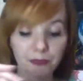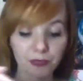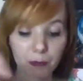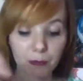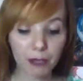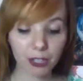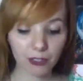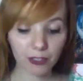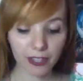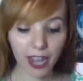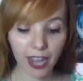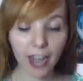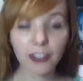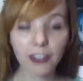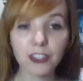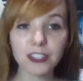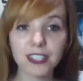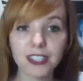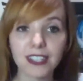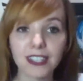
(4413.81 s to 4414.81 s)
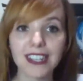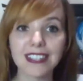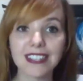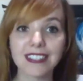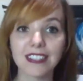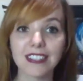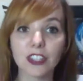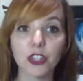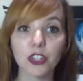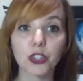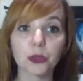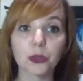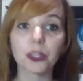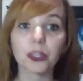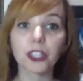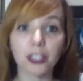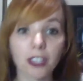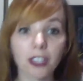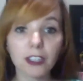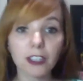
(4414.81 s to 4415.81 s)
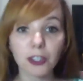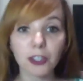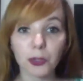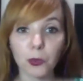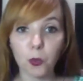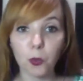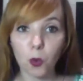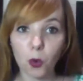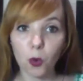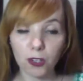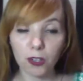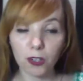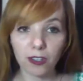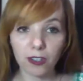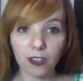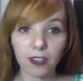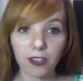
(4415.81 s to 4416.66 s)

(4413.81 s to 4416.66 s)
Mary Henderson is in the nuclear war